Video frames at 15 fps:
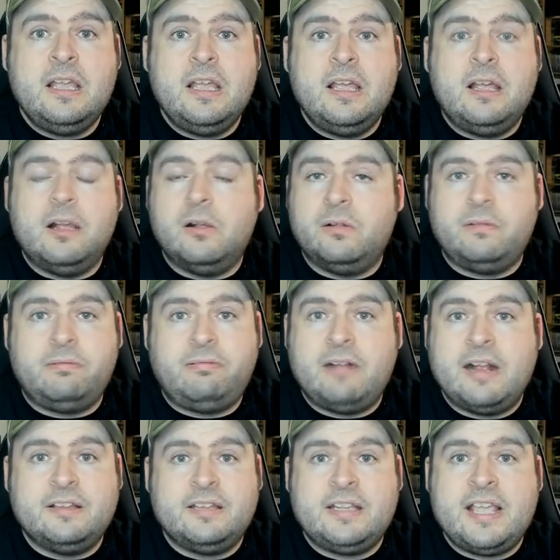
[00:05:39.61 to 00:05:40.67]
or
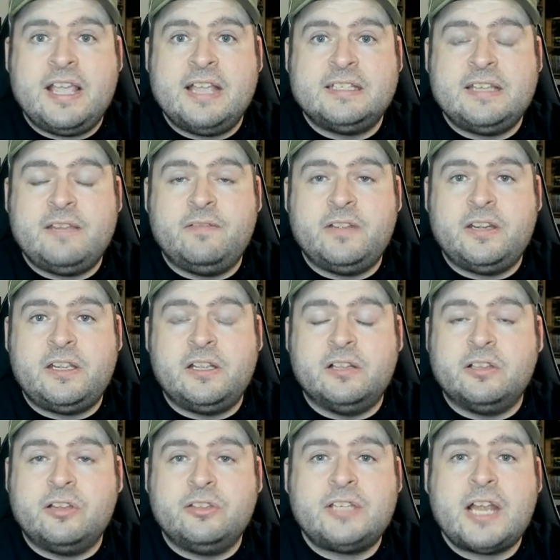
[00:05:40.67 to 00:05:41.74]
throughout the years, even if you're a
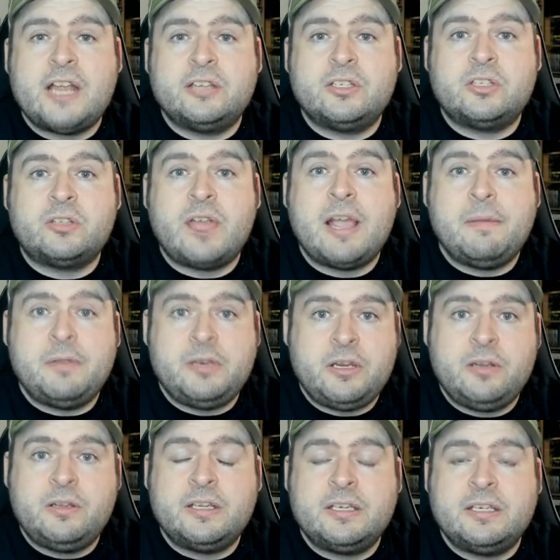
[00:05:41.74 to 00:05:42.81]
long-time subscriber,
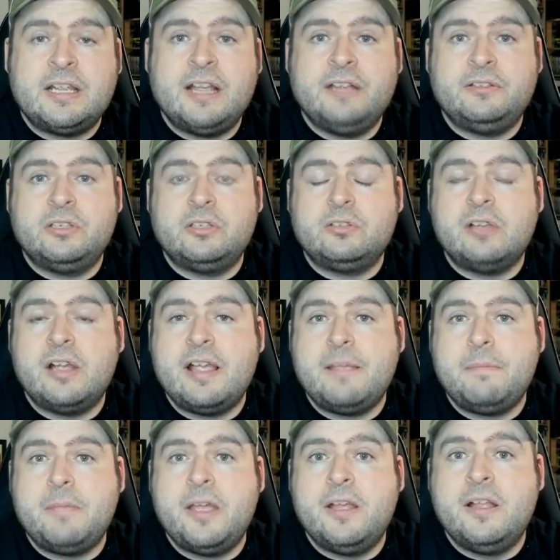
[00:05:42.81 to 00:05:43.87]
new-time
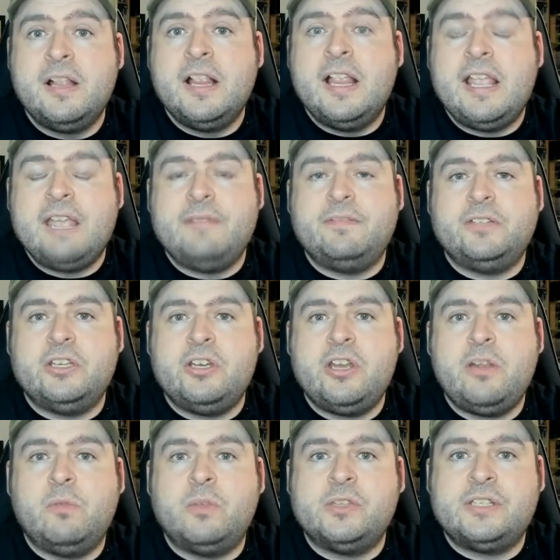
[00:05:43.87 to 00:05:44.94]
subscriber, even the
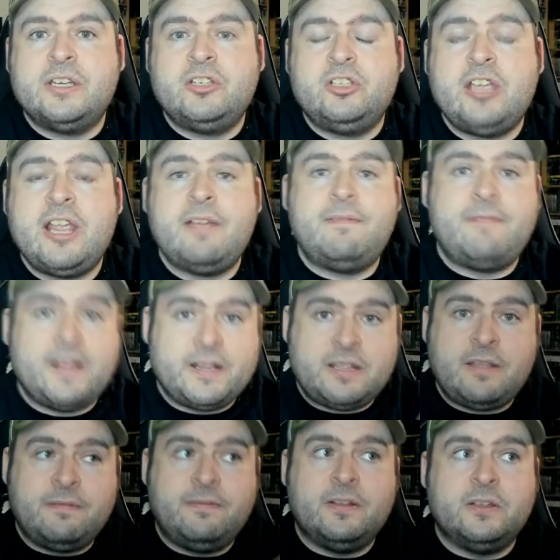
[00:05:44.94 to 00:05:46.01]
new ones this year, thank
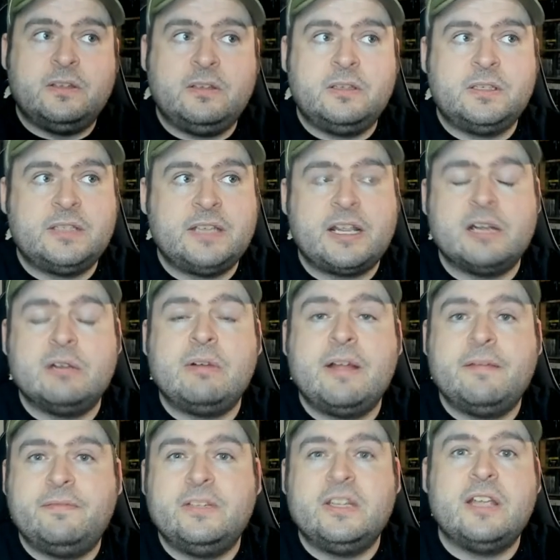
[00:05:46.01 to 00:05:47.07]
you for sticking
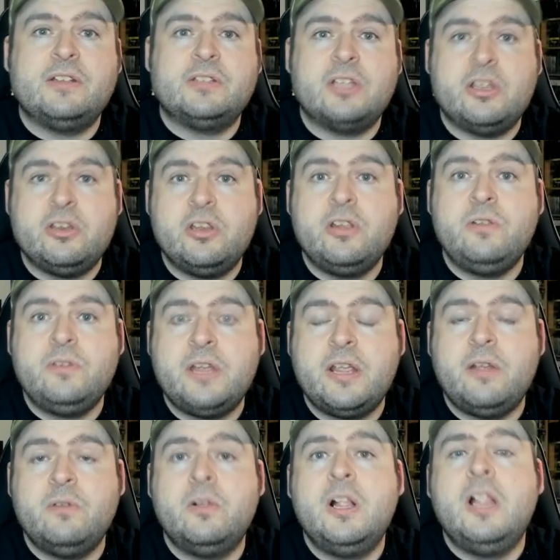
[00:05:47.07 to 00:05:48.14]
around for those that are new,
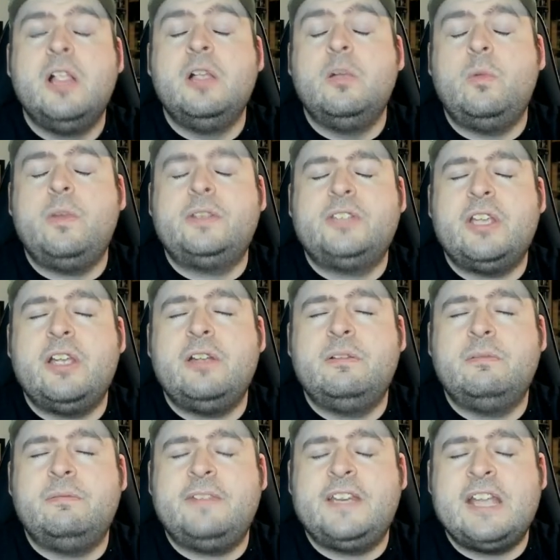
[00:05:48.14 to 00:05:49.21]
new. With
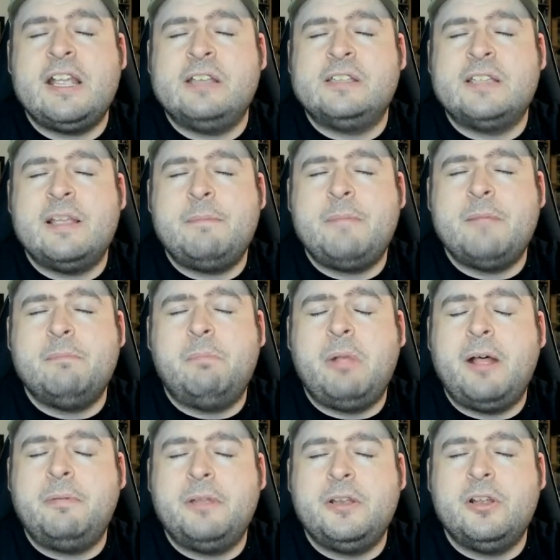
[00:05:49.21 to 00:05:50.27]
certain videos that have been
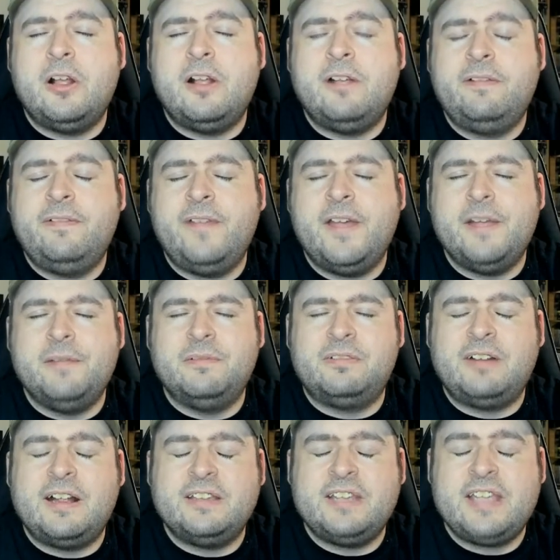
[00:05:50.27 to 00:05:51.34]
popping off um,
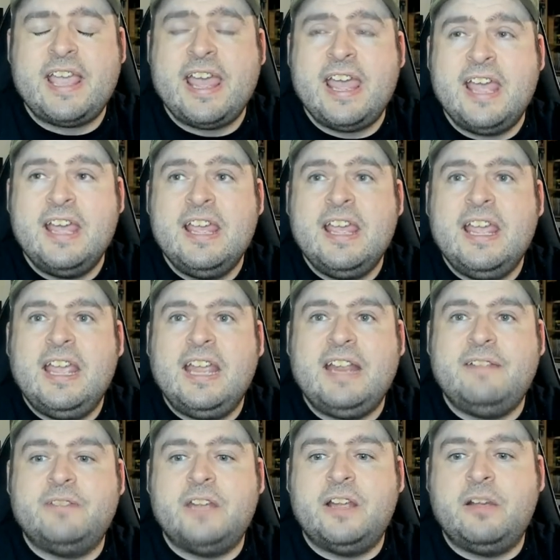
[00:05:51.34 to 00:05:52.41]
throughout the year,
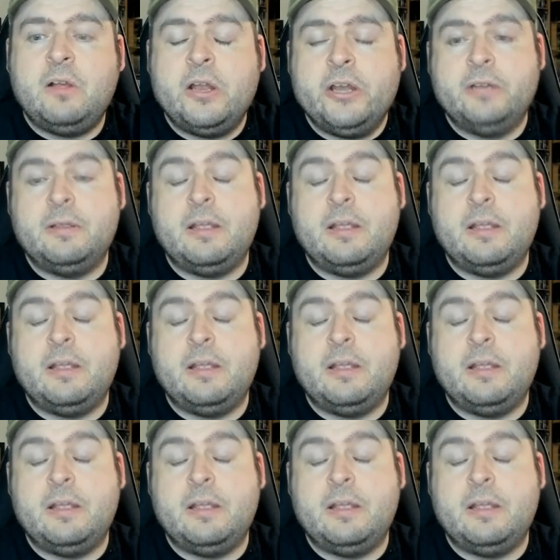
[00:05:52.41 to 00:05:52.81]
even though a